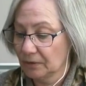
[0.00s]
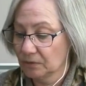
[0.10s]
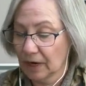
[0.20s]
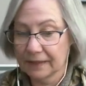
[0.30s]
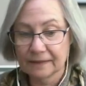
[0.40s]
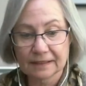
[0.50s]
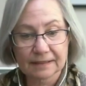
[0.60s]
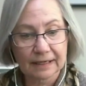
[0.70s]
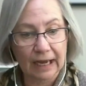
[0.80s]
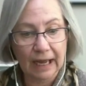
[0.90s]
write
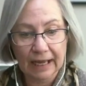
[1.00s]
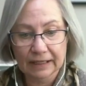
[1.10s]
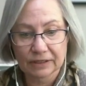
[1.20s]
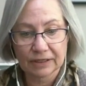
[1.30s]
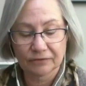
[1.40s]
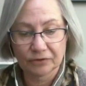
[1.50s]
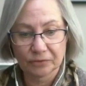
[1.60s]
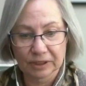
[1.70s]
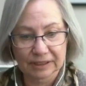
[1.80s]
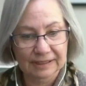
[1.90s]
this guide, if you will.